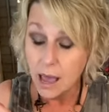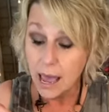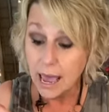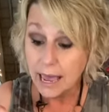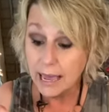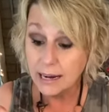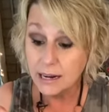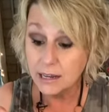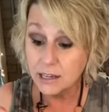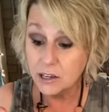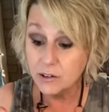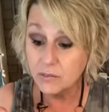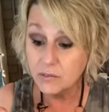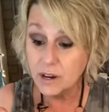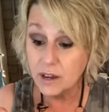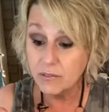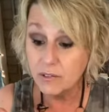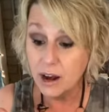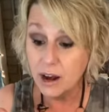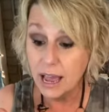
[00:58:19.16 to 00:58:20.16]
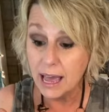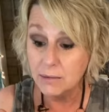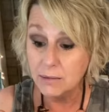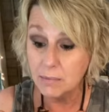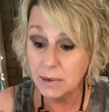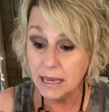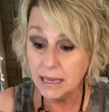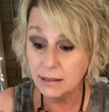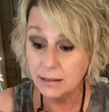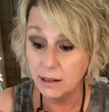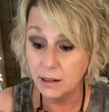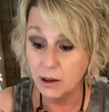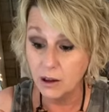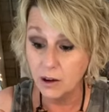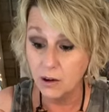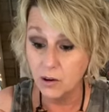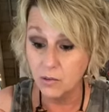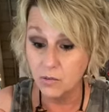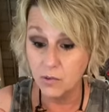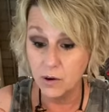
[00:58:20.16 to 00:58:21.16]
Anna, you've never had
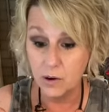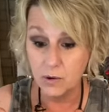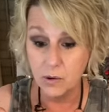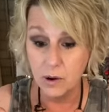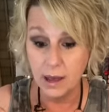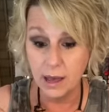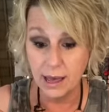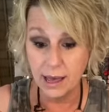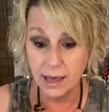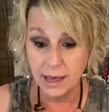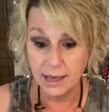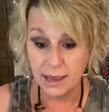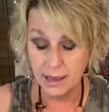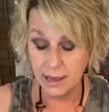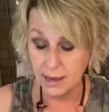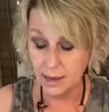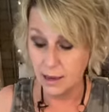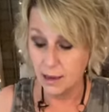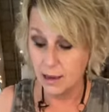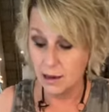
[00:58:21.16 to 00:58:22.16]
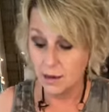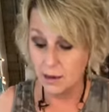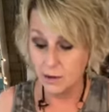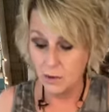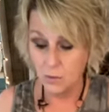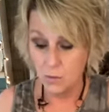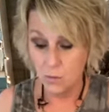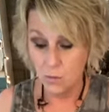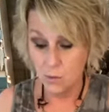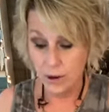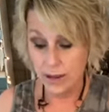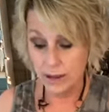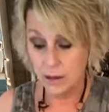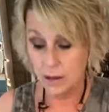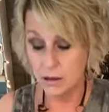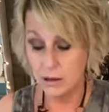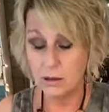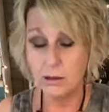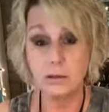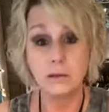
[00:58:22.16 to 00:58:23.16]
meatloaf. Okay.
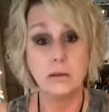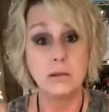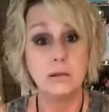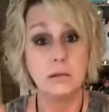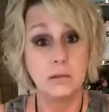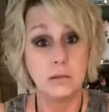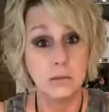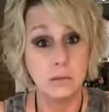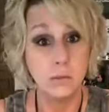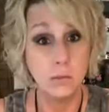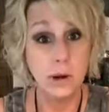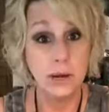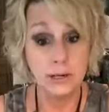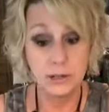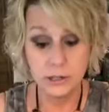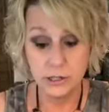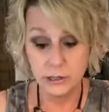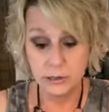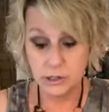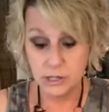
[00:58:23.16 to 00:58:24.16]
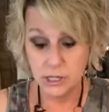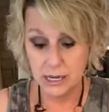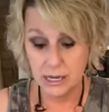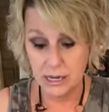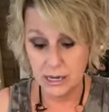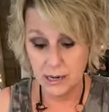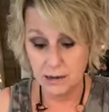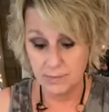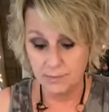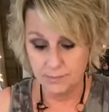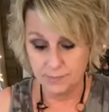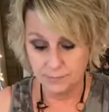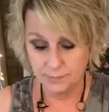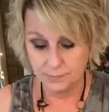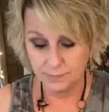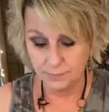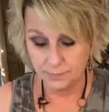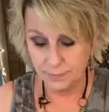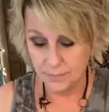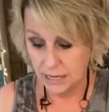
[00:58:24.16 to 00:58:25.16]
Well, wait till you see.
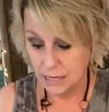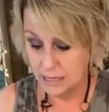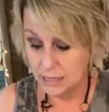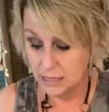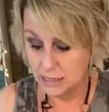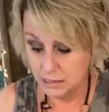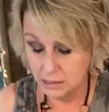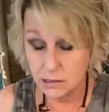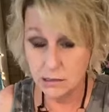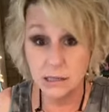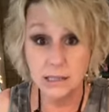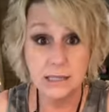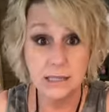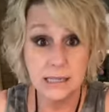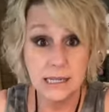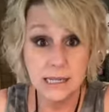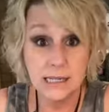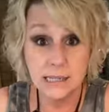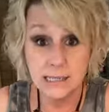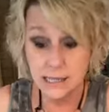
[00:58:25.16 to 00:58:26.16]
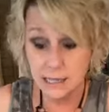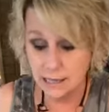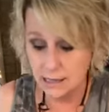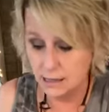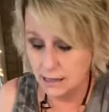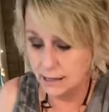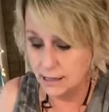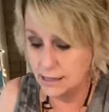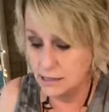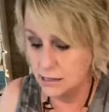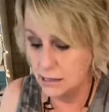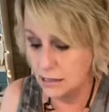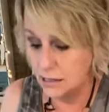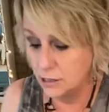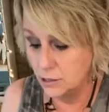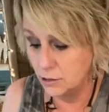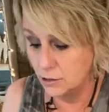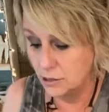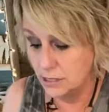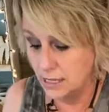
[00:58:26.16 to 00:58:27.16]
And it's it's easy. He's
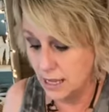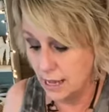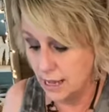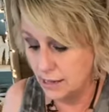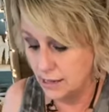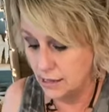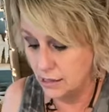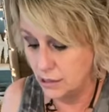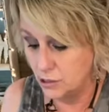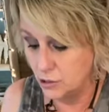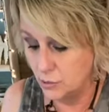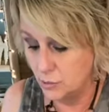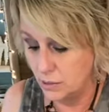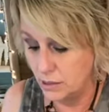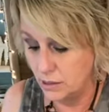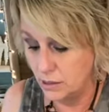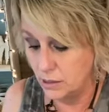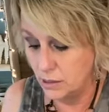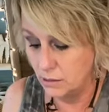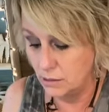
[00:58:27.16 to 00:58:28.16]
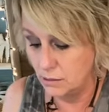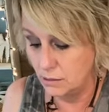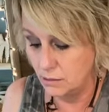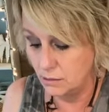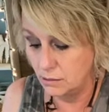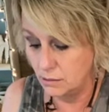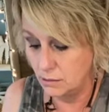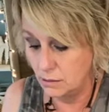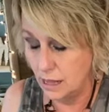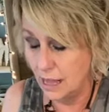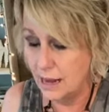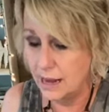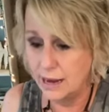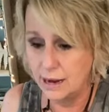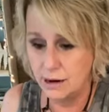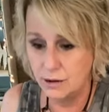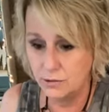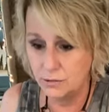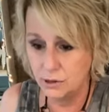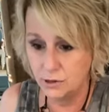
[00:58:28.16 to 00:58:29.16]
going to do a side dish with it. That
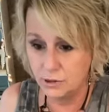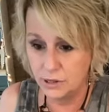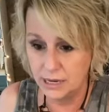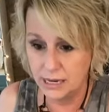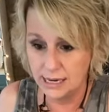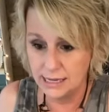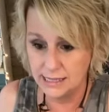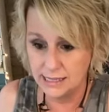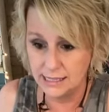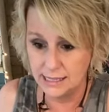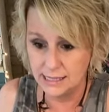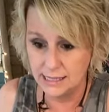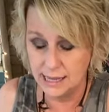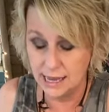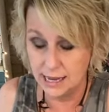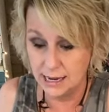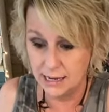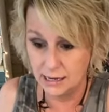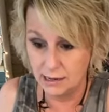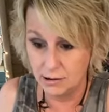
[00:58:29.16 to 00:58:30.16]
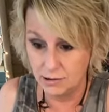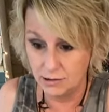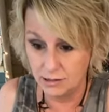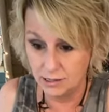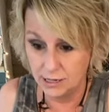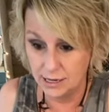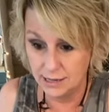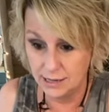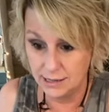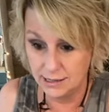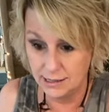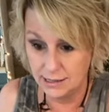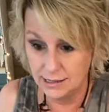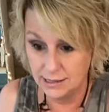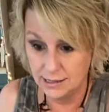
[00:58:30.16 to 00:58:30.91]
I don't know that he's decided on yet.